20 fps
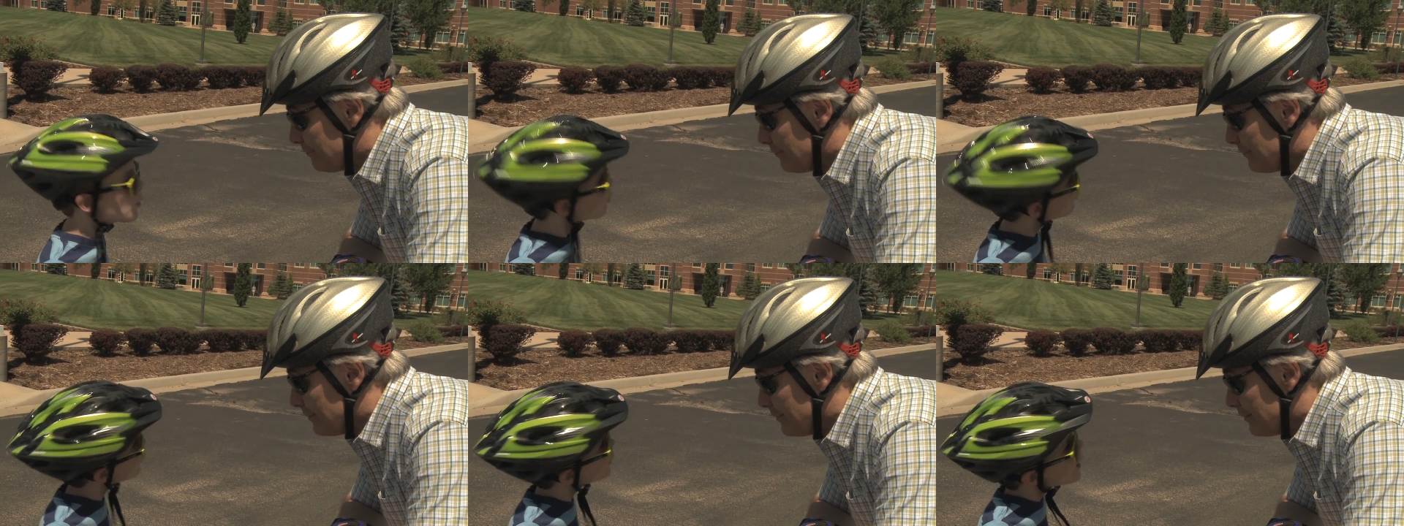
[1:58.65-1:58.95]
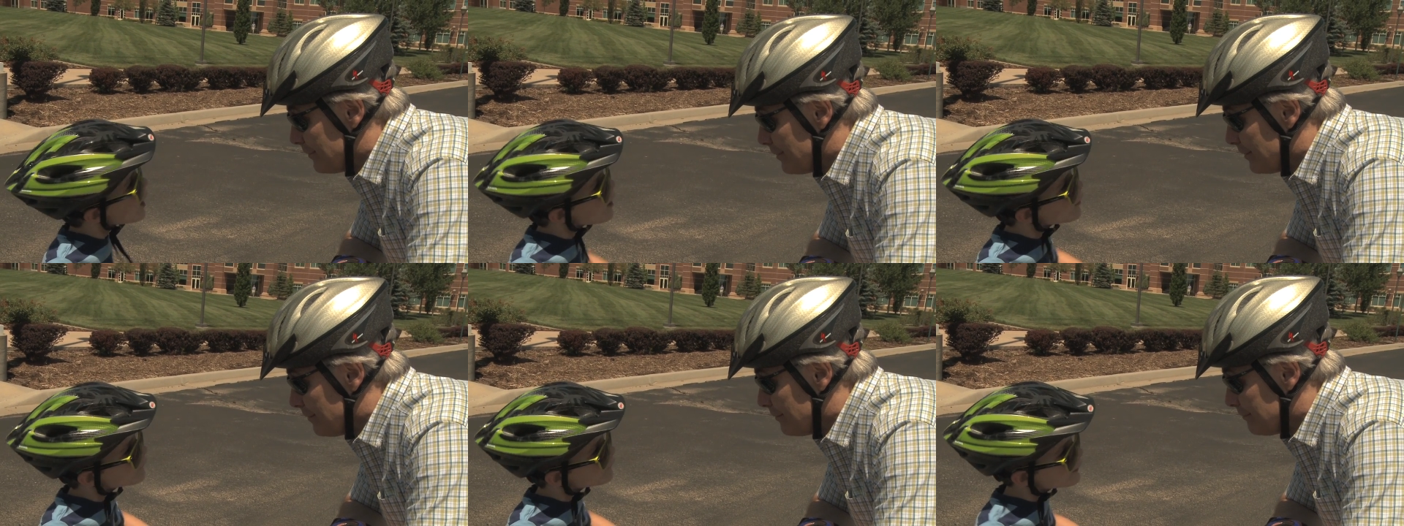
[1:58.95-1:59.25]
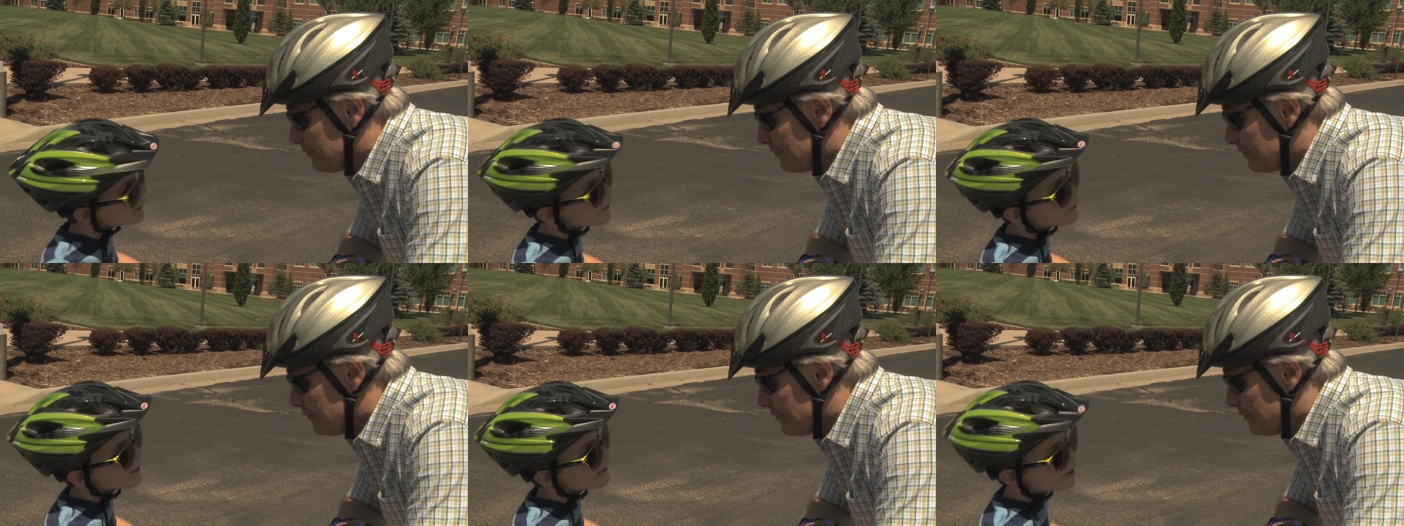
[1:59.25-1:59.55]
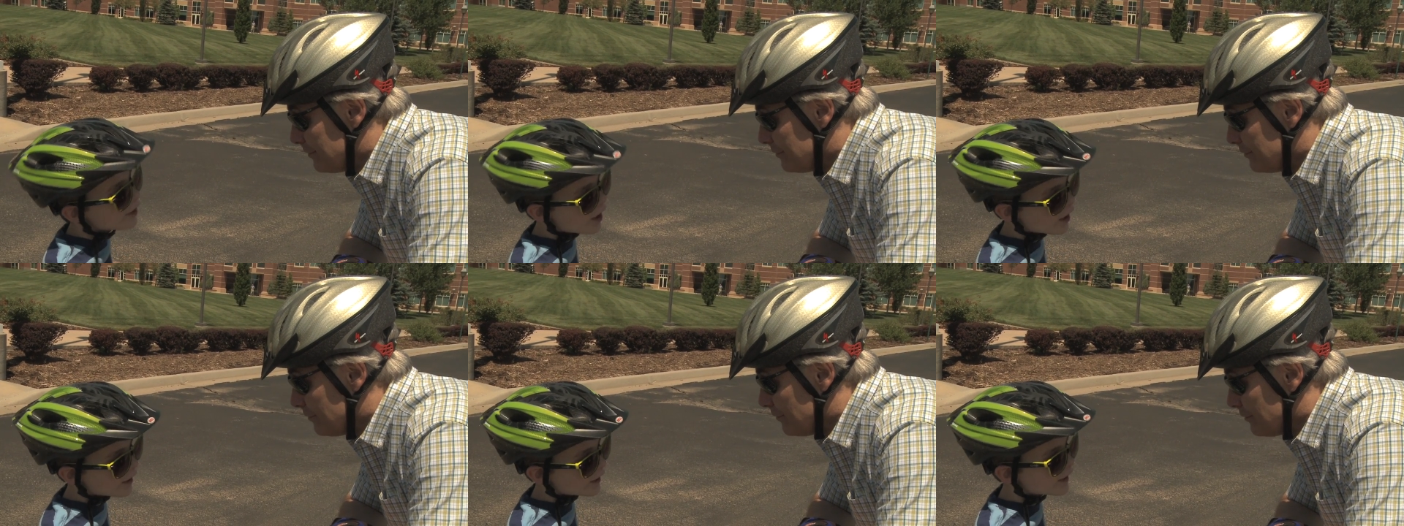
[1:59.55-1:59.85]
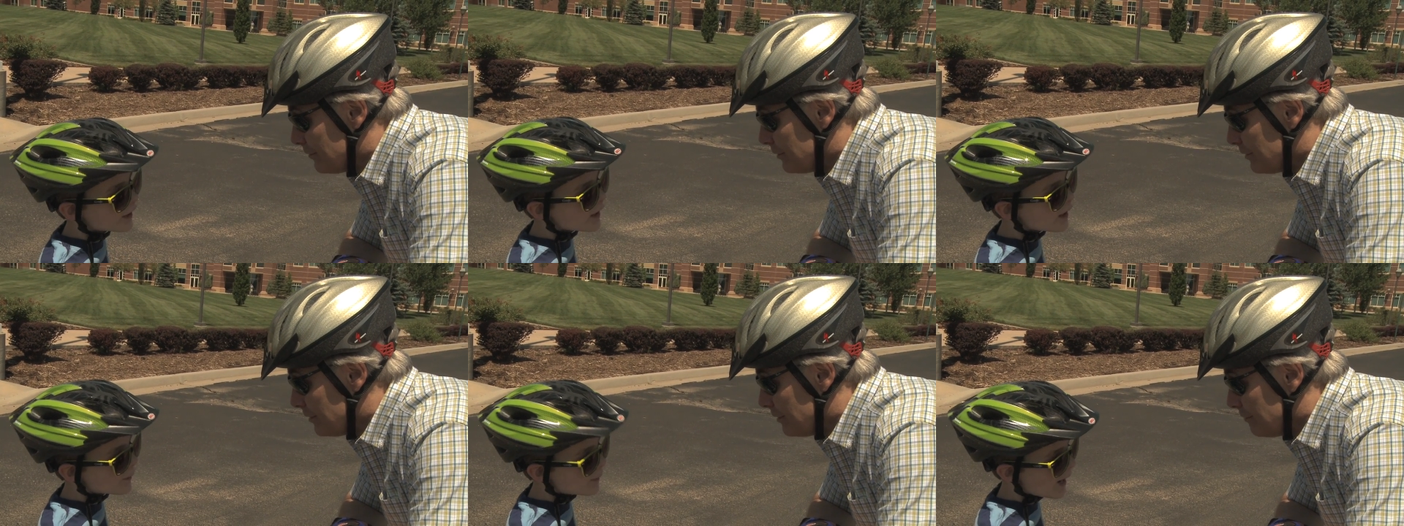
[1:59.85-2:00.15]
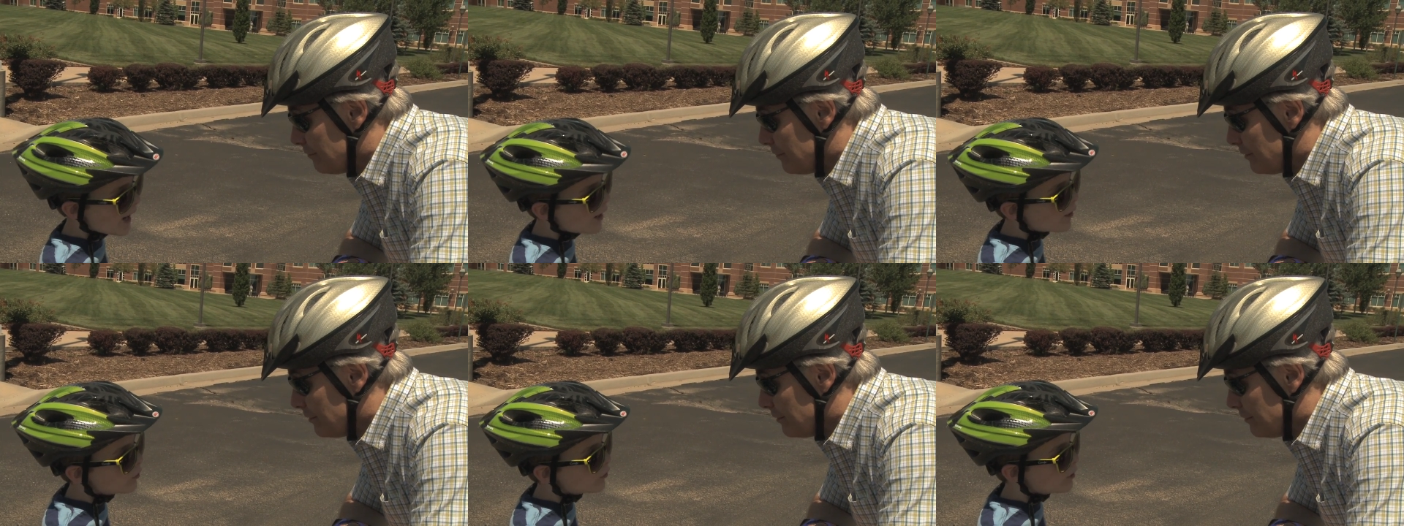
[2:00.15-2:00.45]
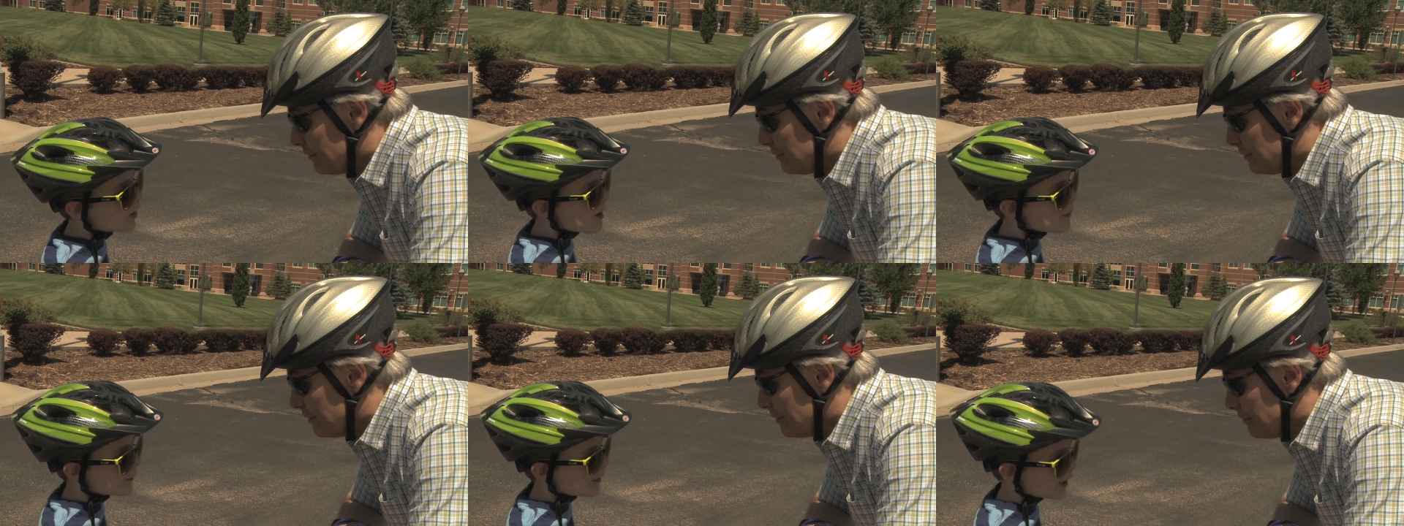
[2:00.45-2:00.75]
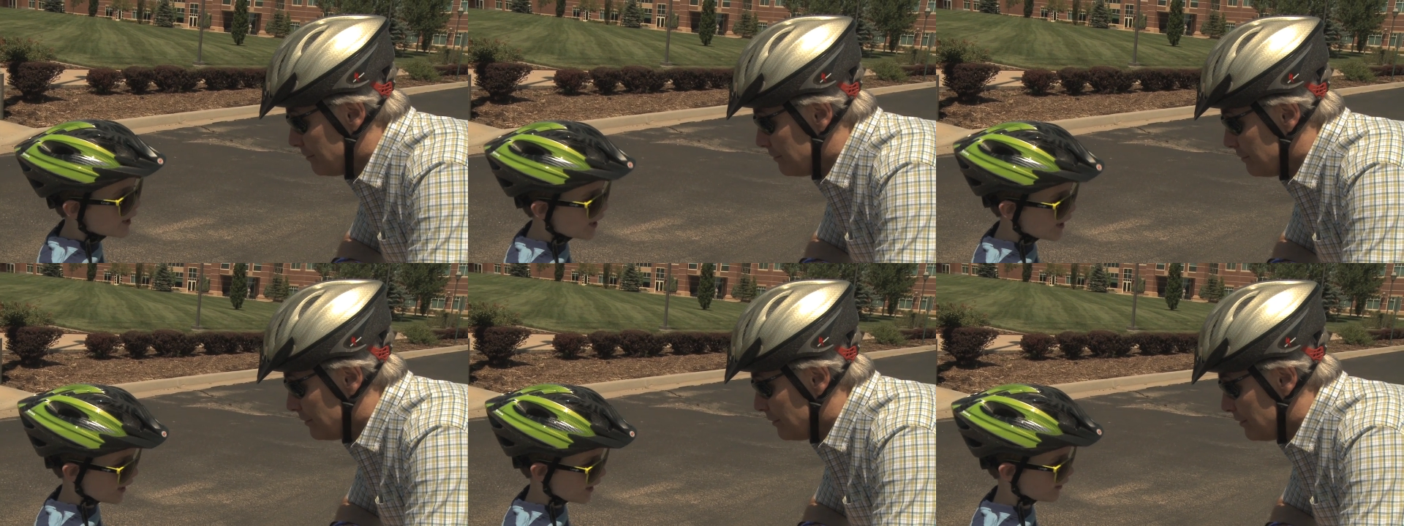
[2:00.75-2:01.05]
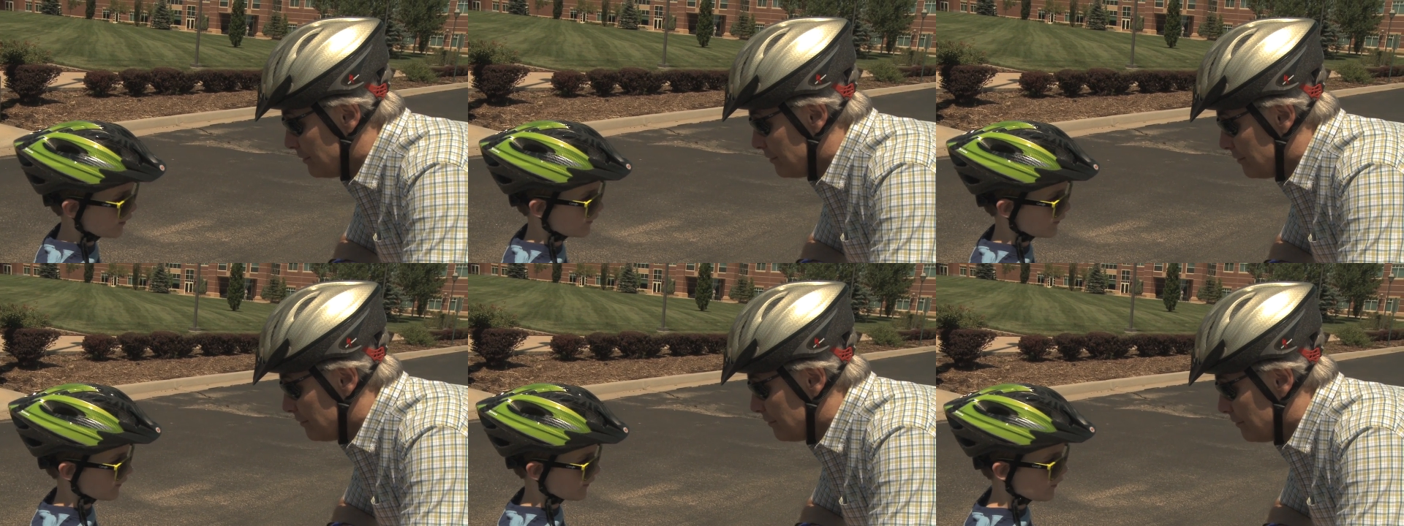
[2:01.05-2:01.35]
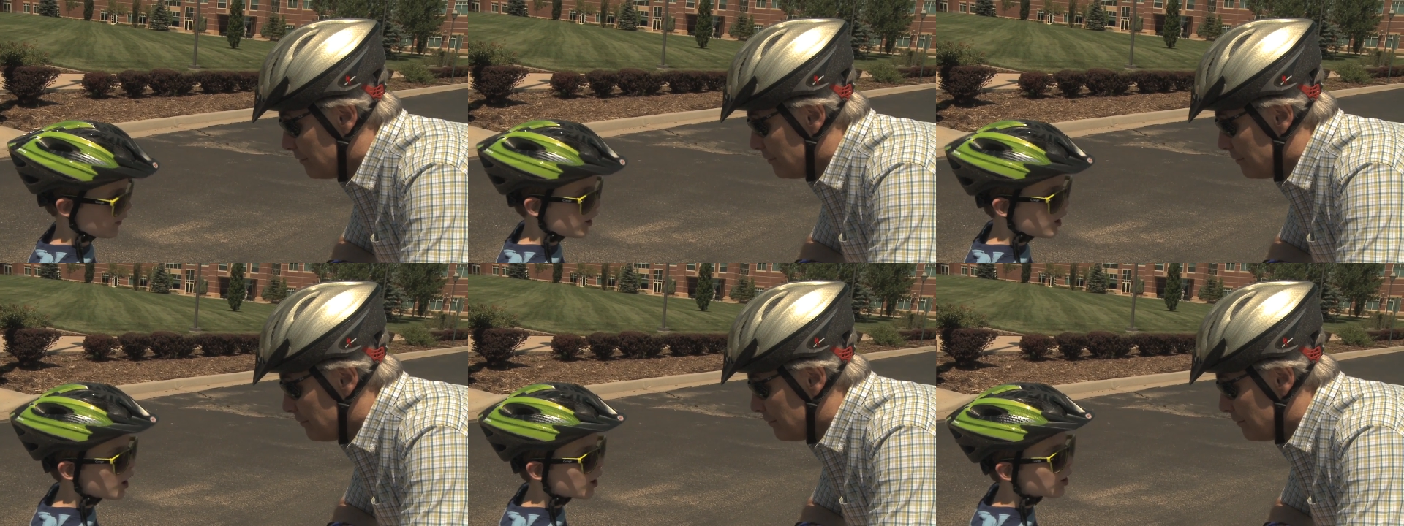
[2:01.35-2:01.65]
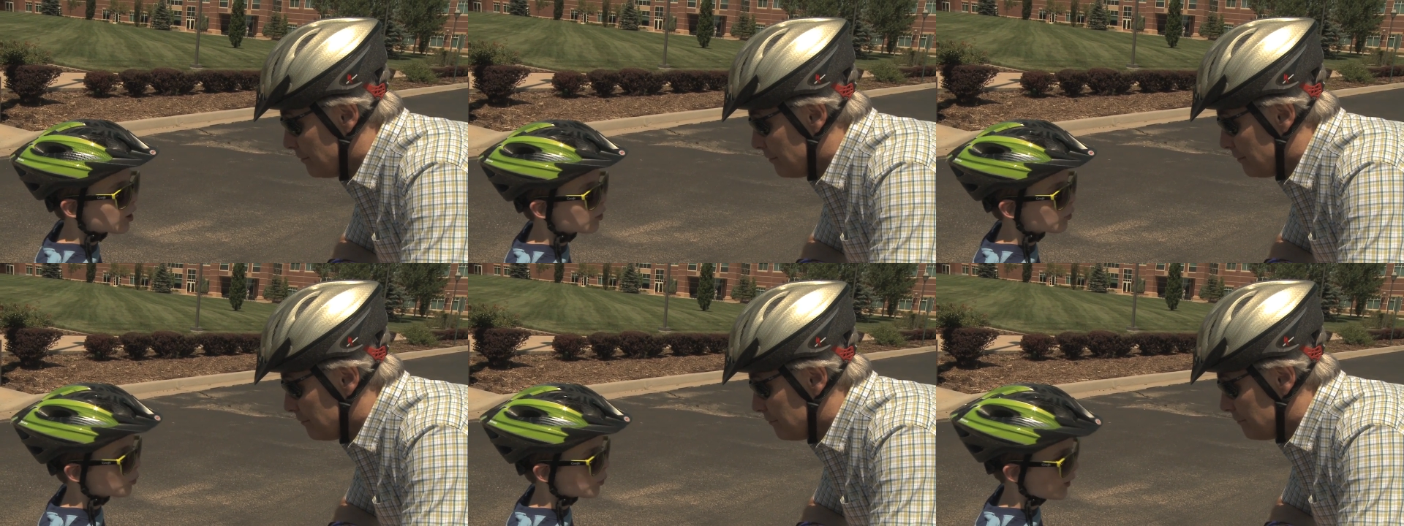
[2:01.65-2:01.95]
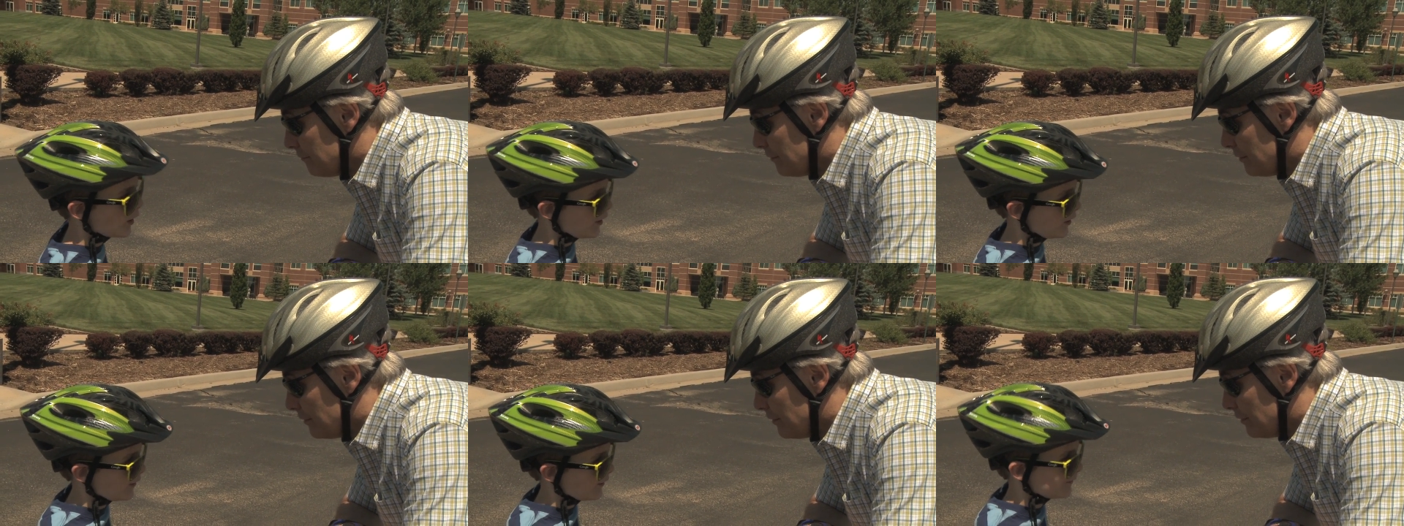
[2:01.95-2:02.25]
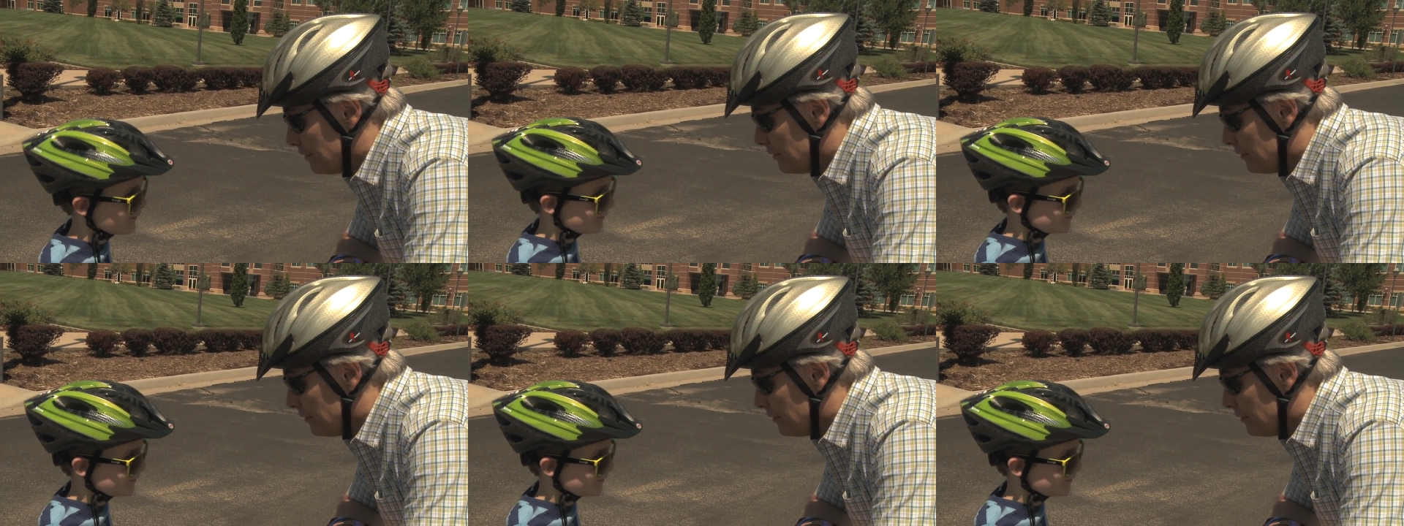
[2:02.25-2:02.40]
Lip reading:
[unreadable: no face in view]